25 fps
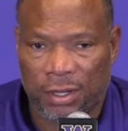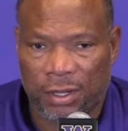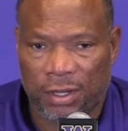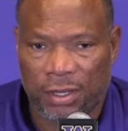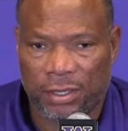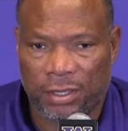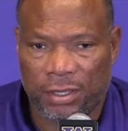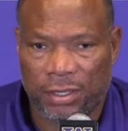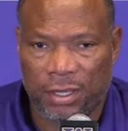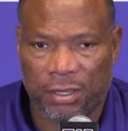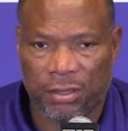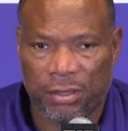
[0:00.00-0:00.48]

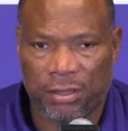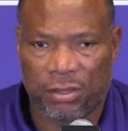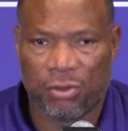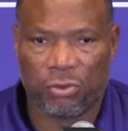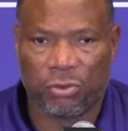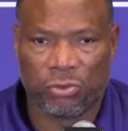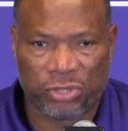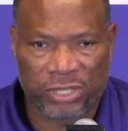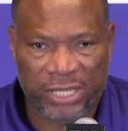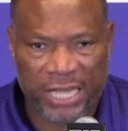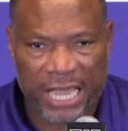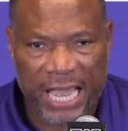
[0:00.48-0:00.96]

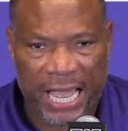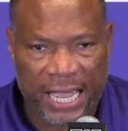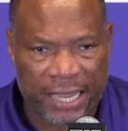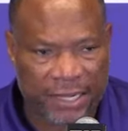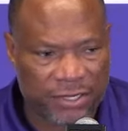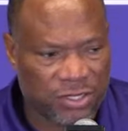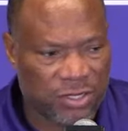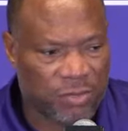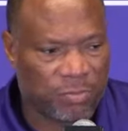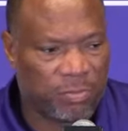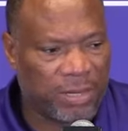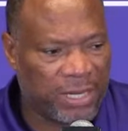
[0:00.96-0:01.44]
those
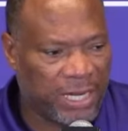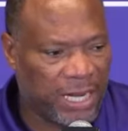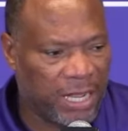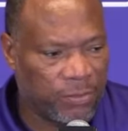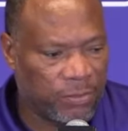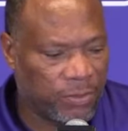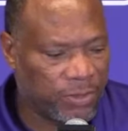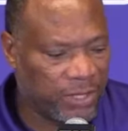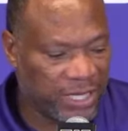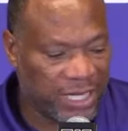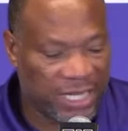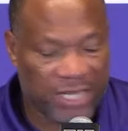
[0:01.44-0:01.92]
guys have been
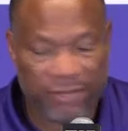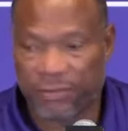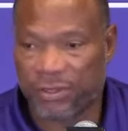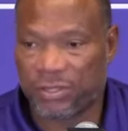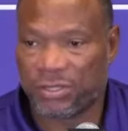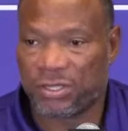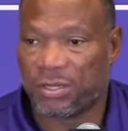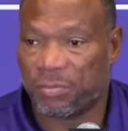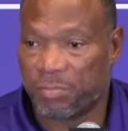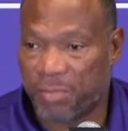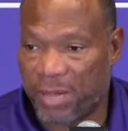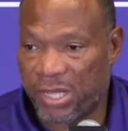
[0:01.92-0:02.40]
able to give
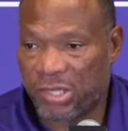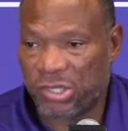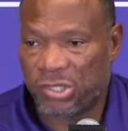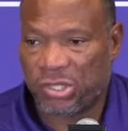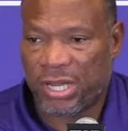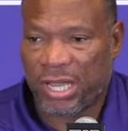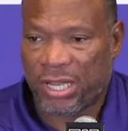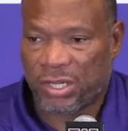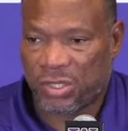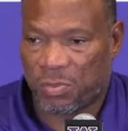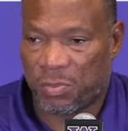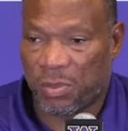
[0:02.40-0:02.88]
us the best
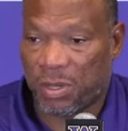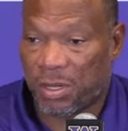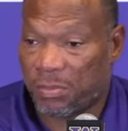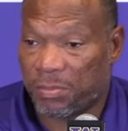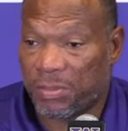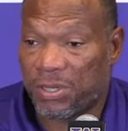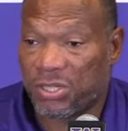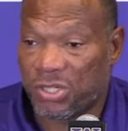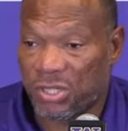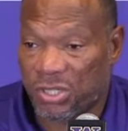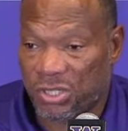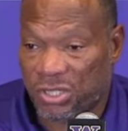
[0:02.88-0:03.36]
chance to be able to
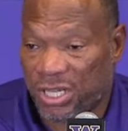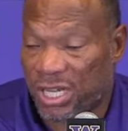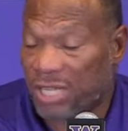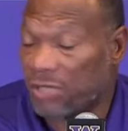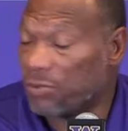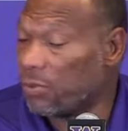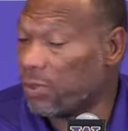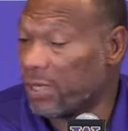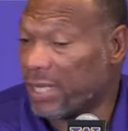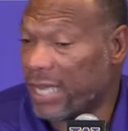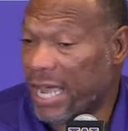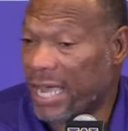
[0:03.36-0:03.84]
be
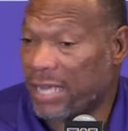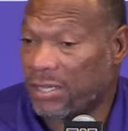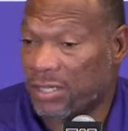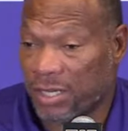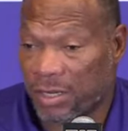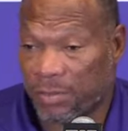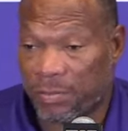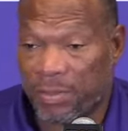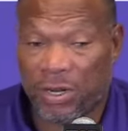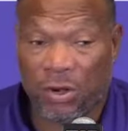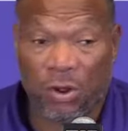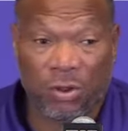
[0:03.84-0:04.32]
successful, the guys that
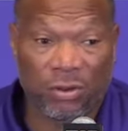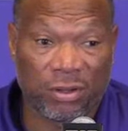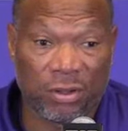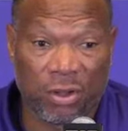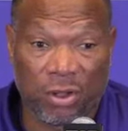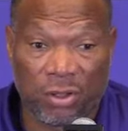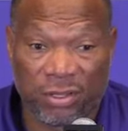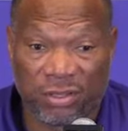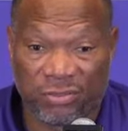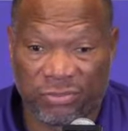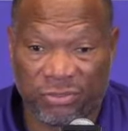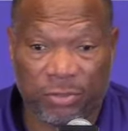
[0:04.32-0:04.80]
have been
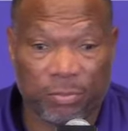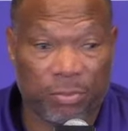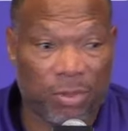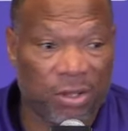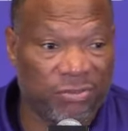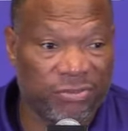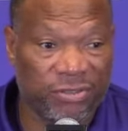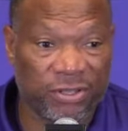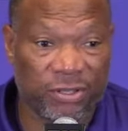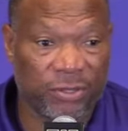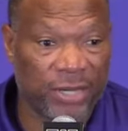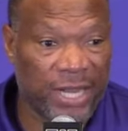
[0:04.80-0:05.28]
on the football
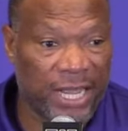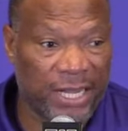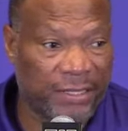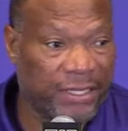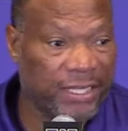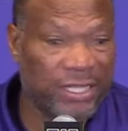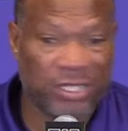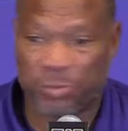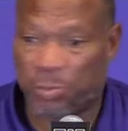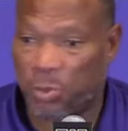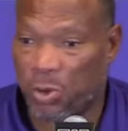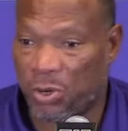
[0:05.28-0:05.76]
field at
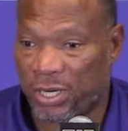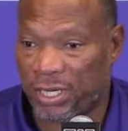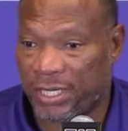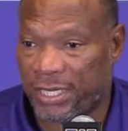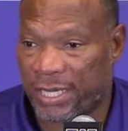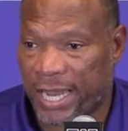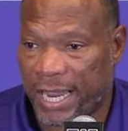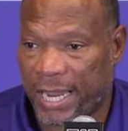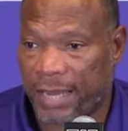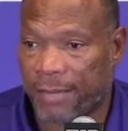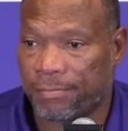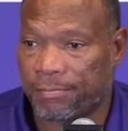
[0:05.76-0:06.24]
this point in
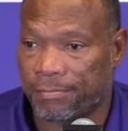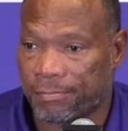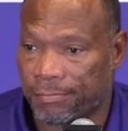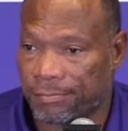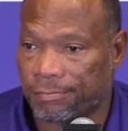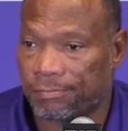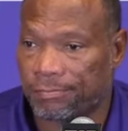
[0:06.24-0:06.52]
time.